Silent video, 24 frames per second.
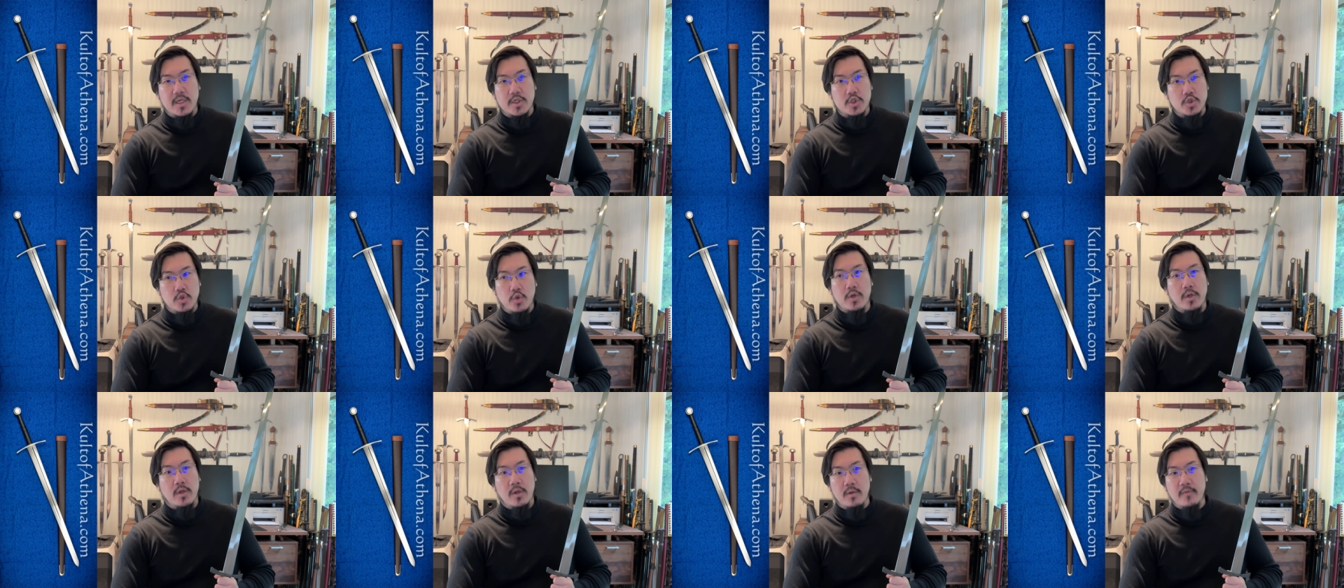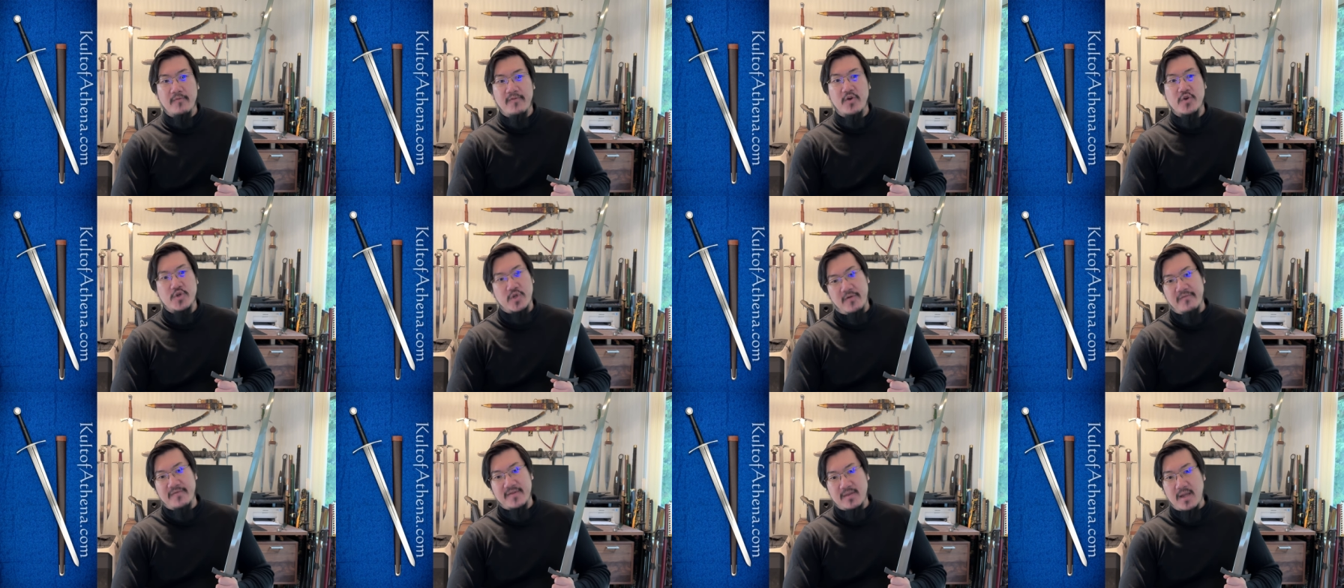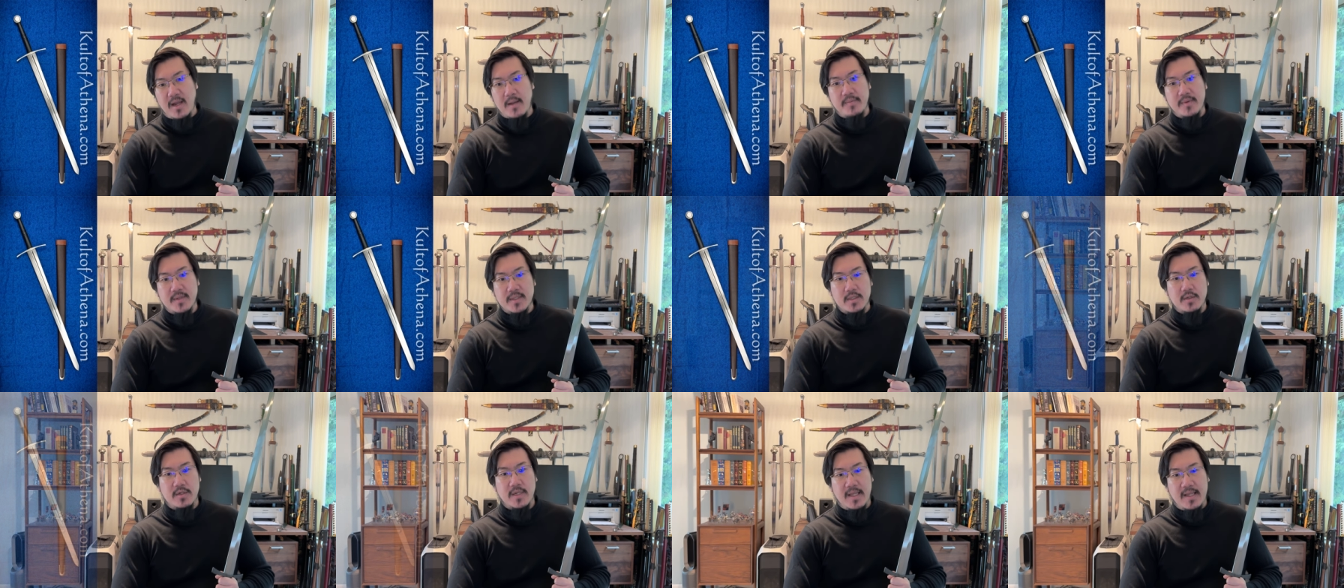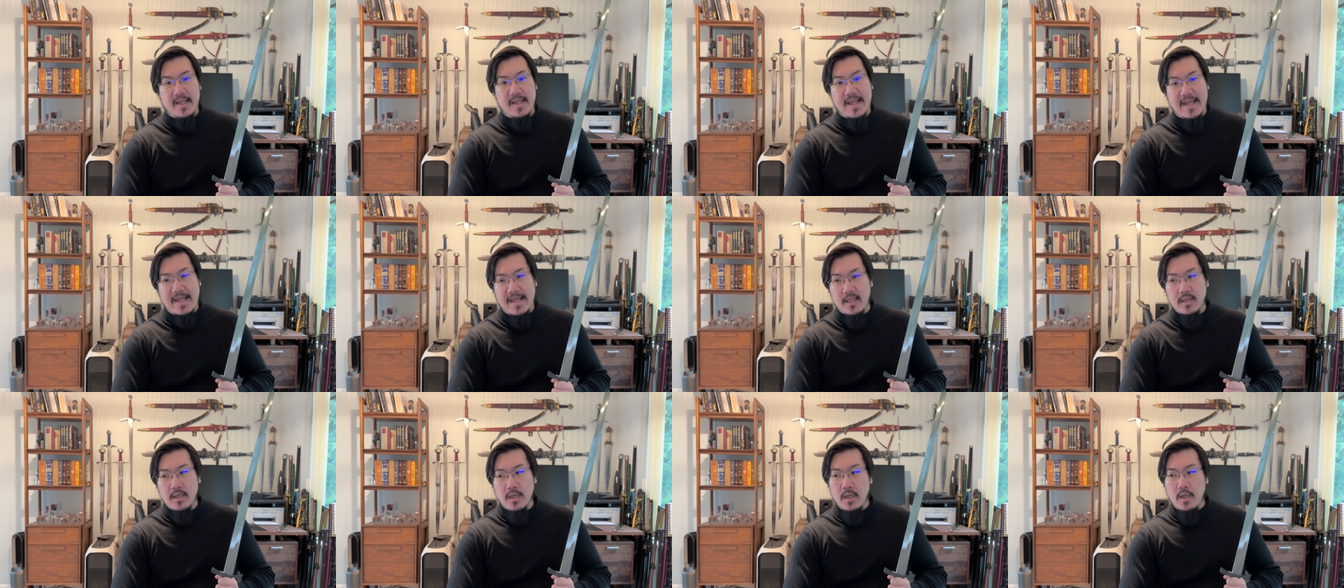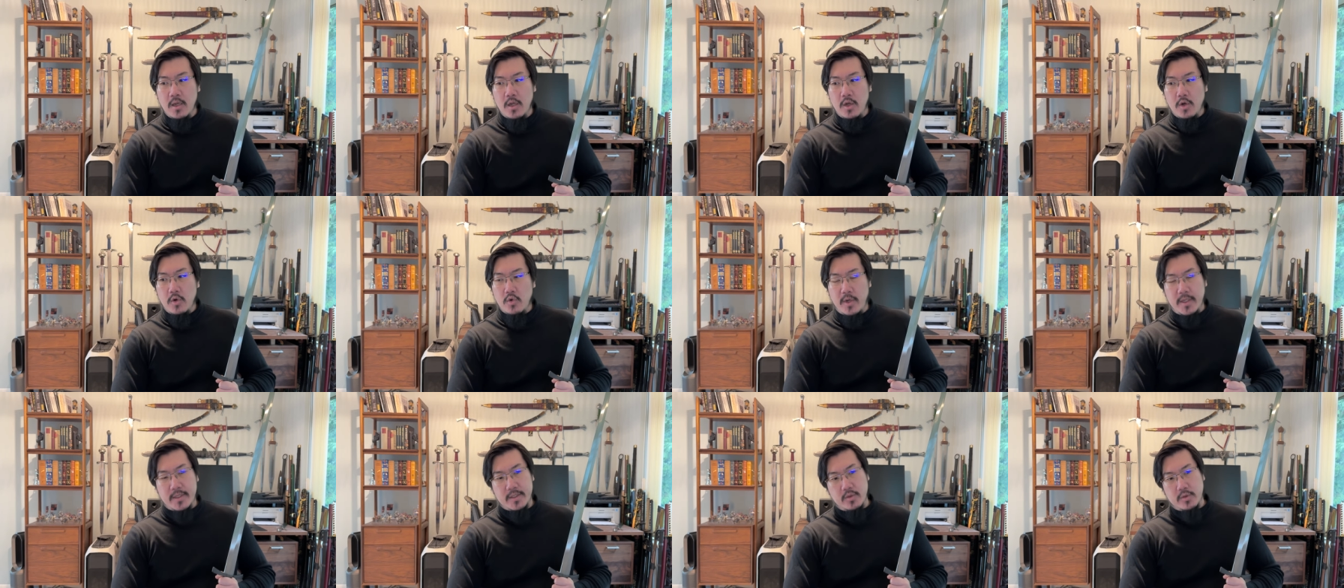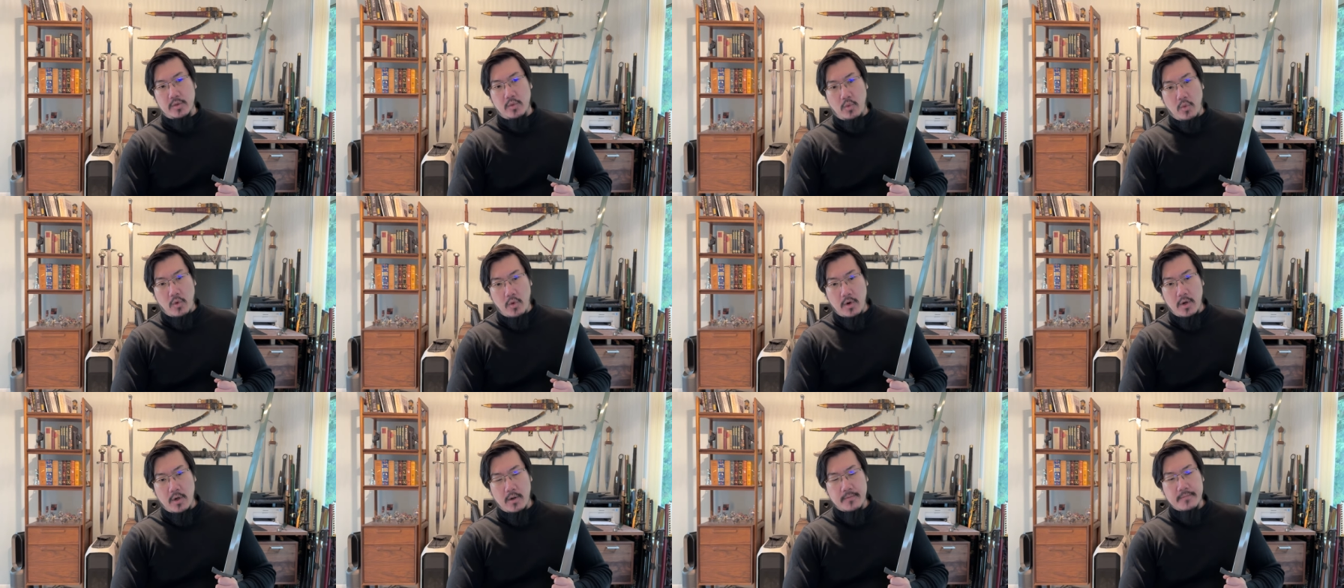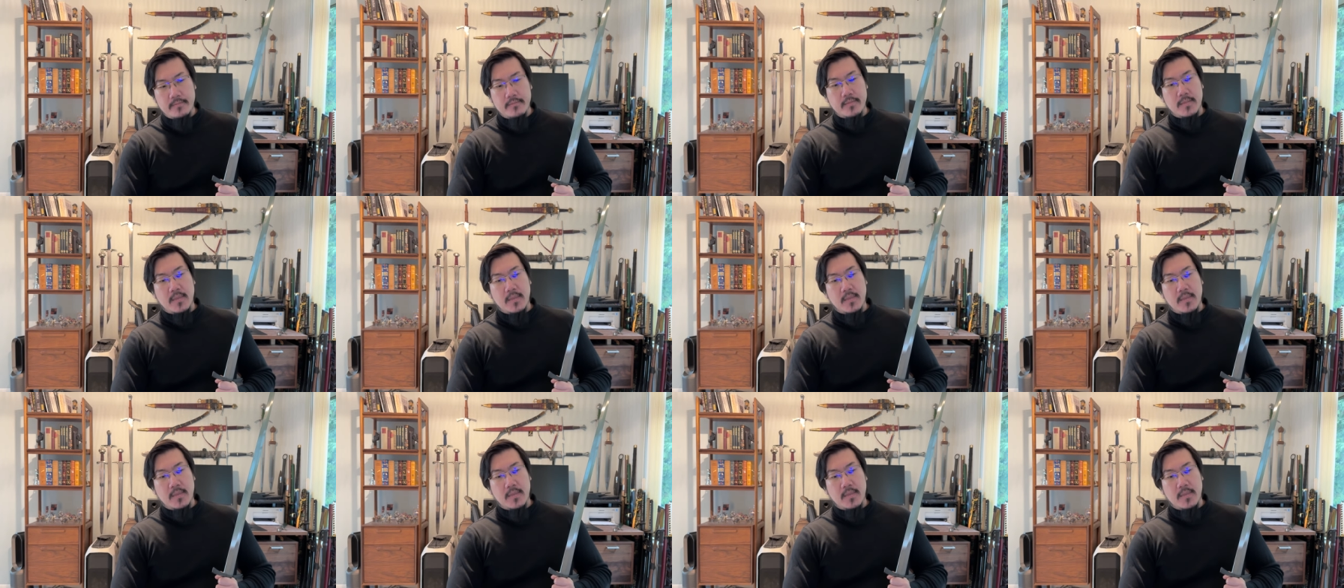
a shorter version of type 13A ways of war.